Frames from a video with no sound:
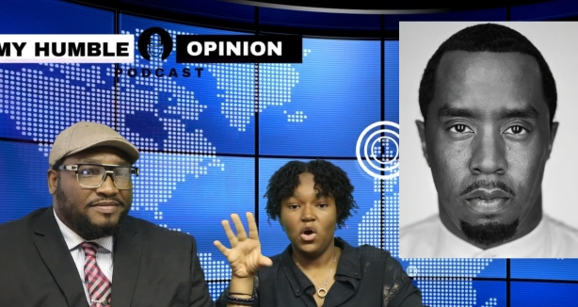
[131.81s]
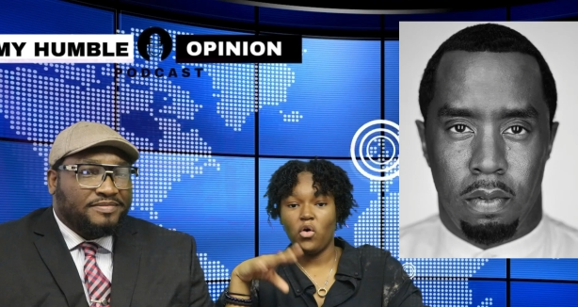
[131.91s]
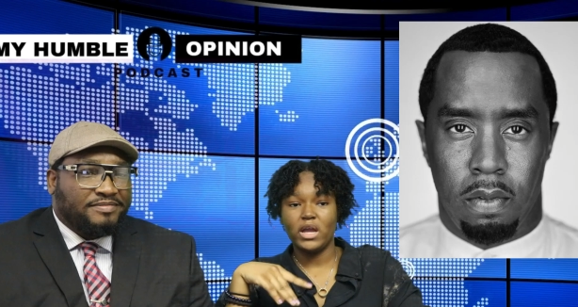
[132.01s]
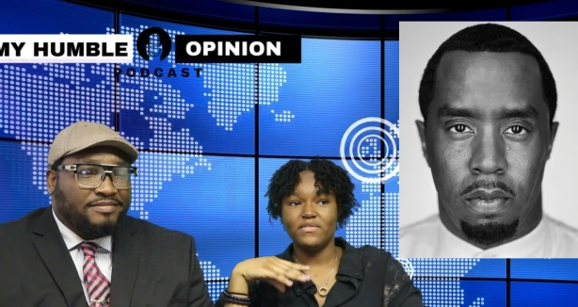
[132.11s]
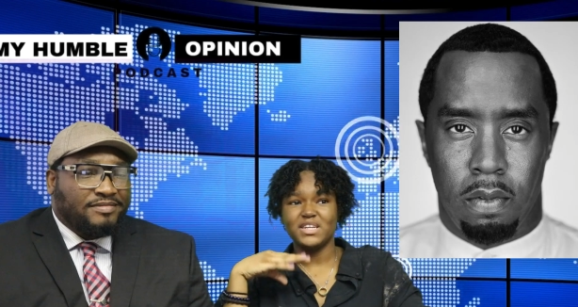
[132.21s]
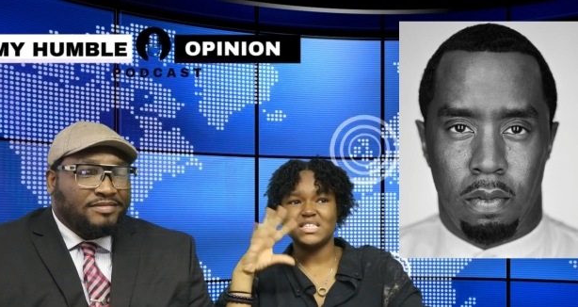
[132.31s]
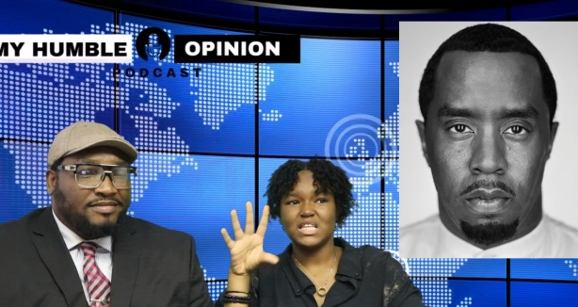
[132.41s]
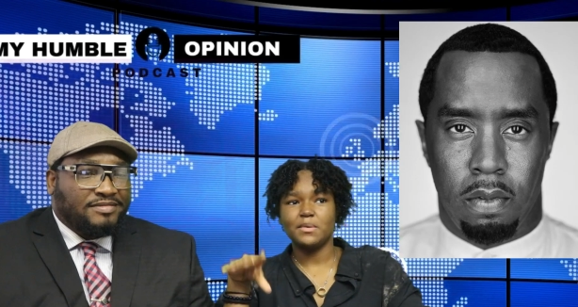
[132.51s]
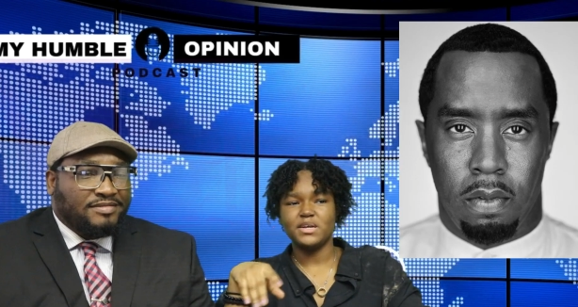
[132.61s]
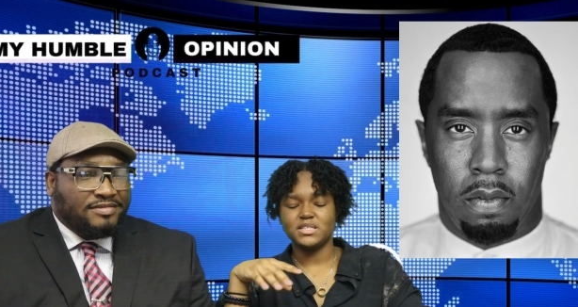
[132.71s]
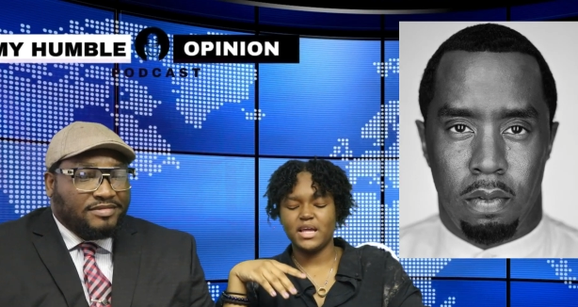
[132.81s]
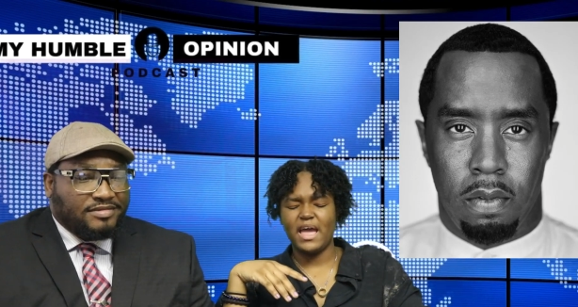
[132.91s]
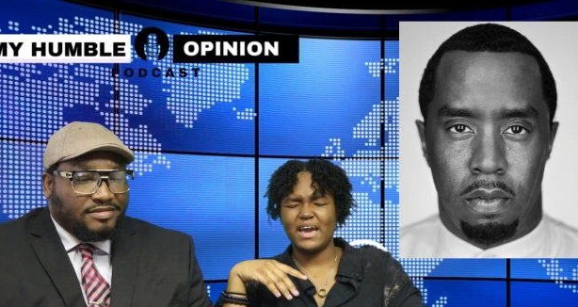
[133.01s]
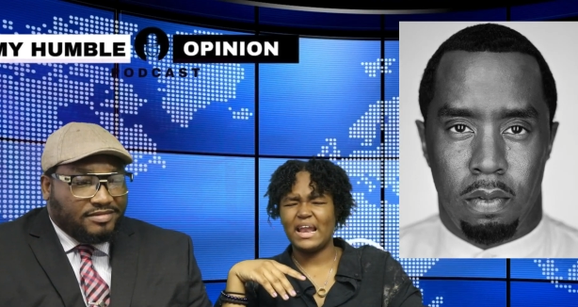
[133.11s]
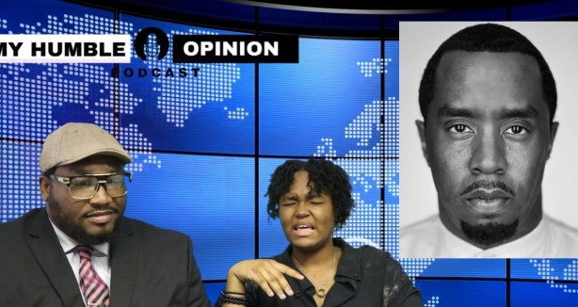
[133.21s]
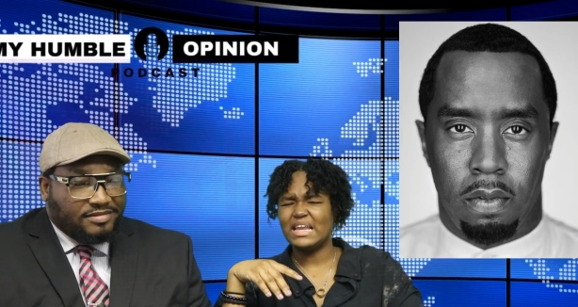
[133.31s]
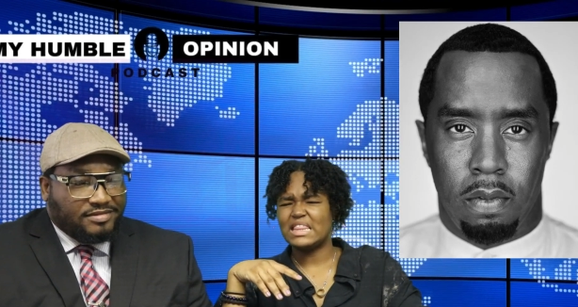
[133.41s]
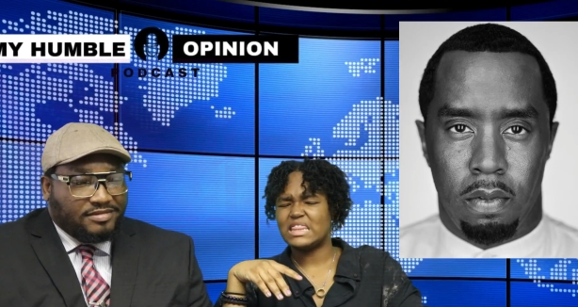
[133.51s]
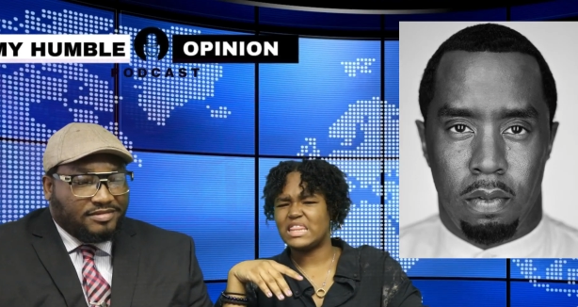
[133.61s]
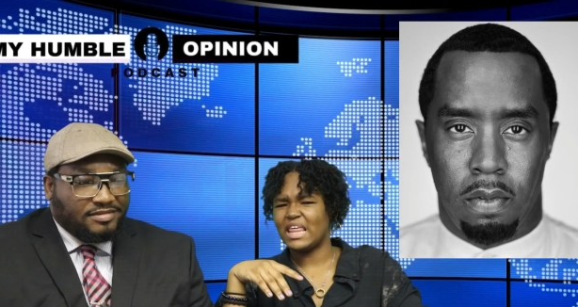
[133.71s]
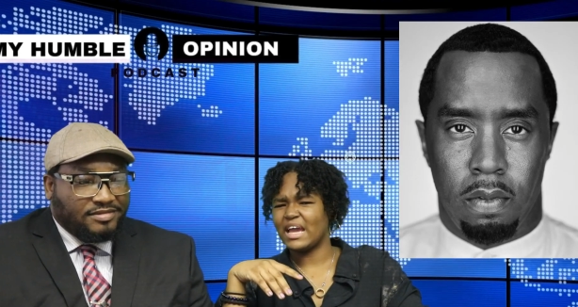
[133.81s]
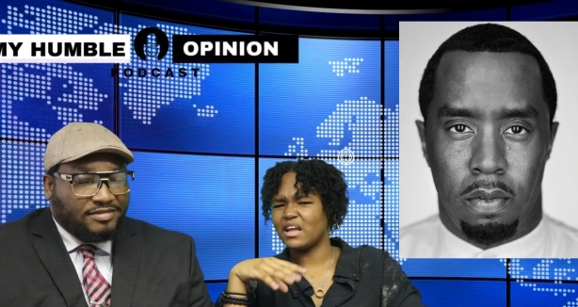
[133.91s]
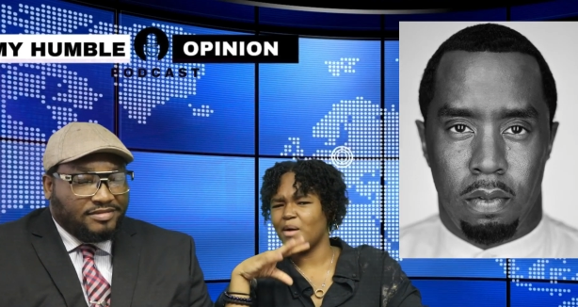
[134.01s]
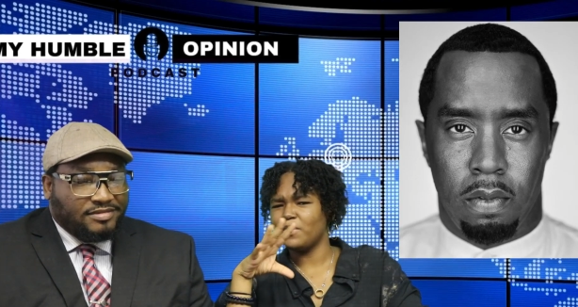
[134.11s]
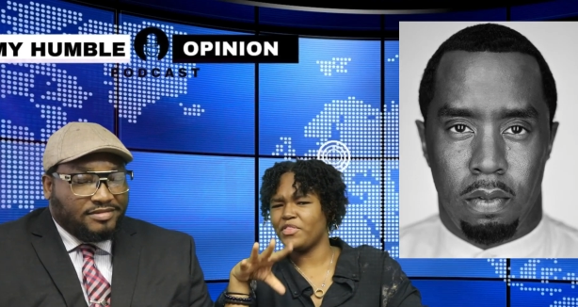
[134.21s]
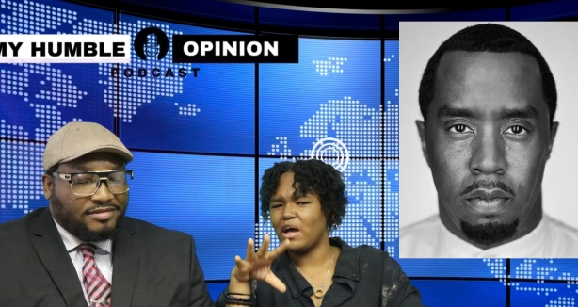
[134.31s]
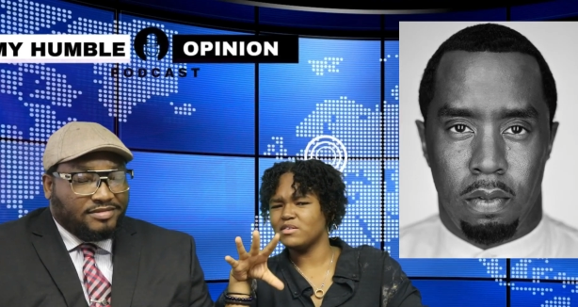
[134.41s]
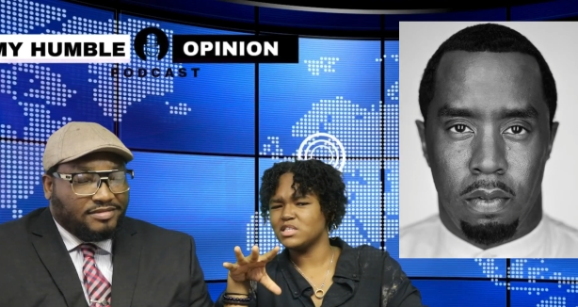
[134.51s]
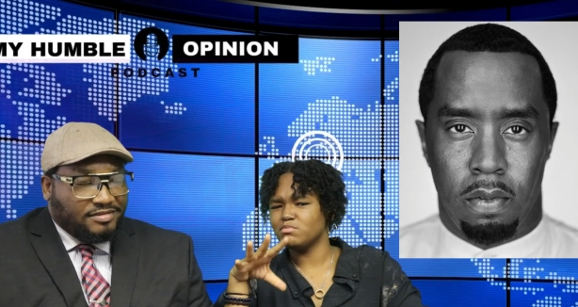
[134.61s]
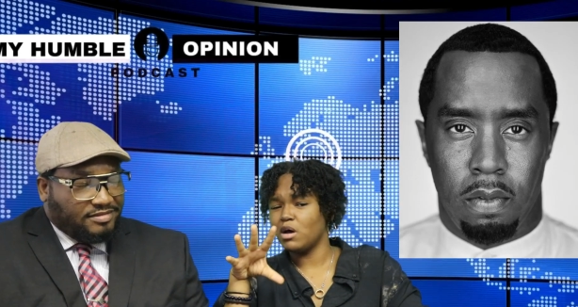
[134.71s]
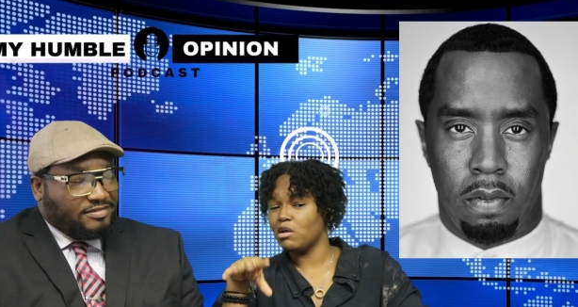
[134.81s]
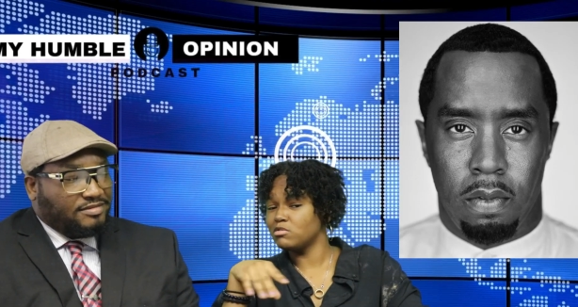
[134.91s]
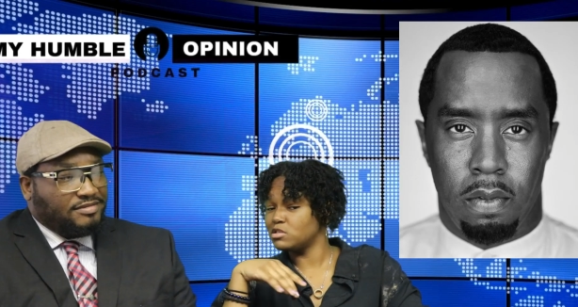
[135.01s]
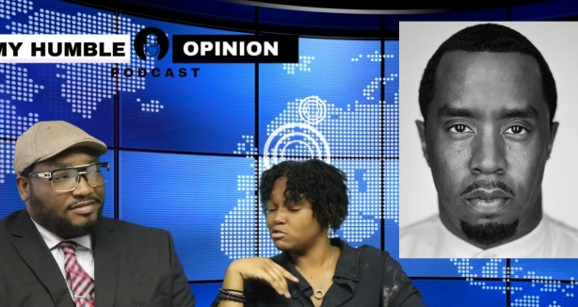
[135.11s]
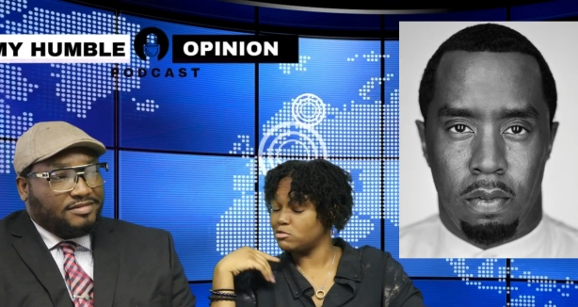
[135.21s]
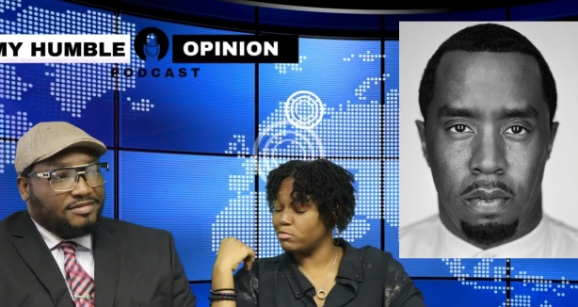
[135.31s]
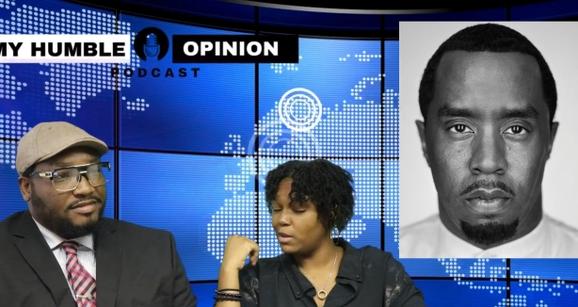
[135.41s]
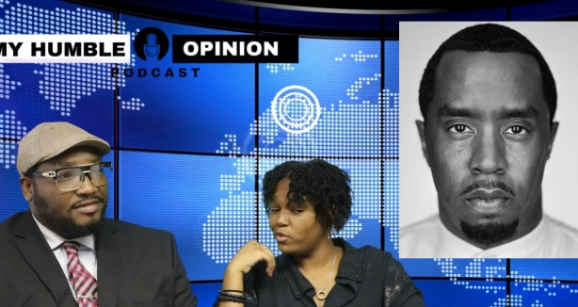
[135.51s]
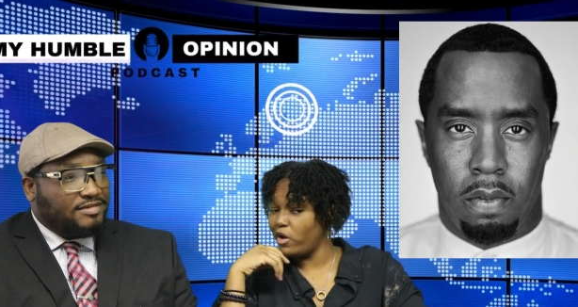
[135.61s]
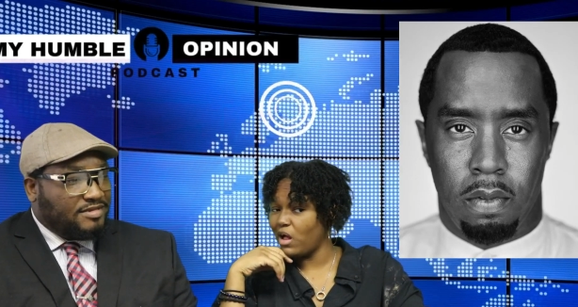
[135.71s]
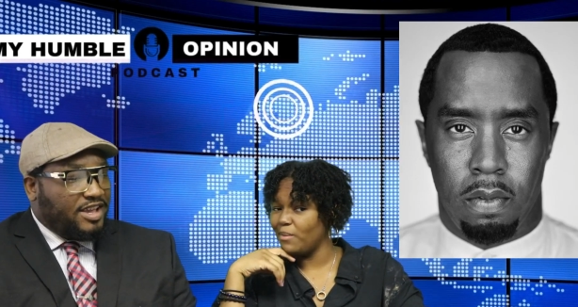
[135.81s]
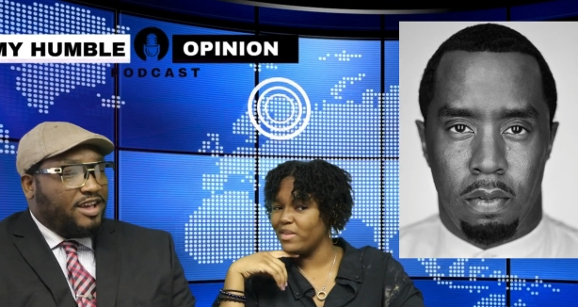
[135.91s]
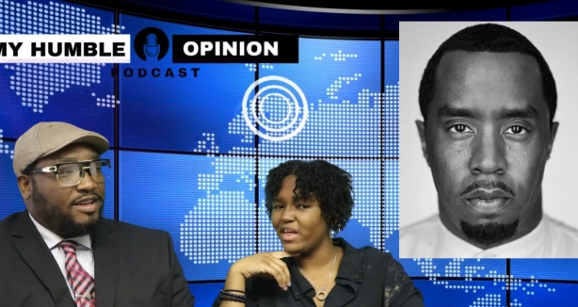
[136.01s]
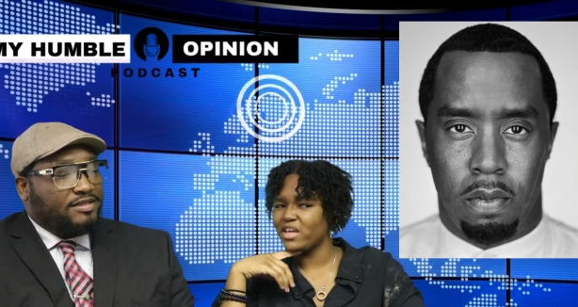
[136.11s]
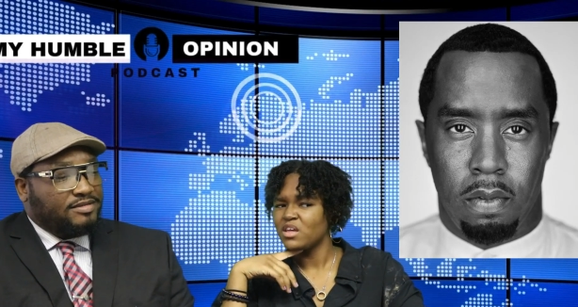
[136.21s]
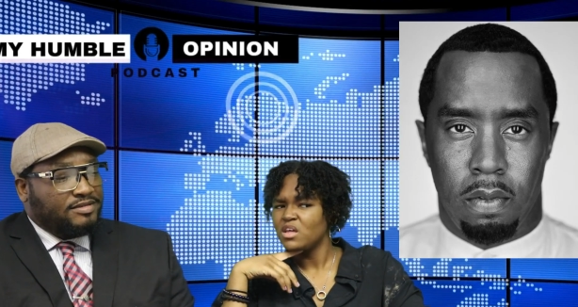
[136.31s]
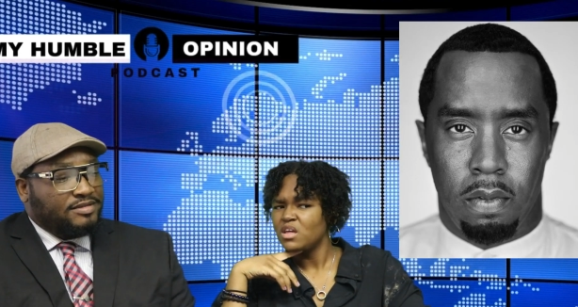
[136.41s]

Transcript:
Speaker 1: or even a celebrity is like, hey, can I get like a couple thousand bottles of some baby oil? I'd yeah. be like,